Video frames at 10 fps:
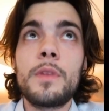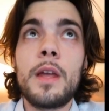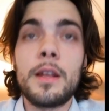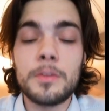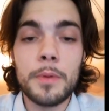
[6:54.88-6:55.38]

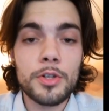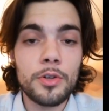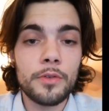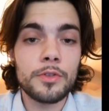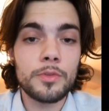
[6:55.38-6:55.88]
And
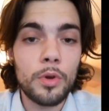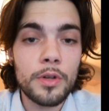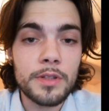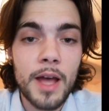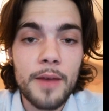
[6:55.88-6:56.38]
especially on the
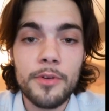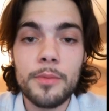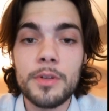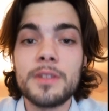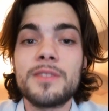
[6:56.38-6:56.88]
smaller time
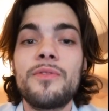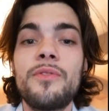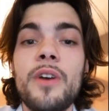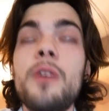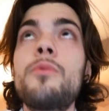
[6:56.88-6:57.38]
frame, it is
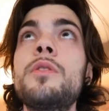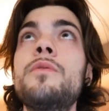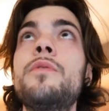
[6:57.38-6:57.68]
very,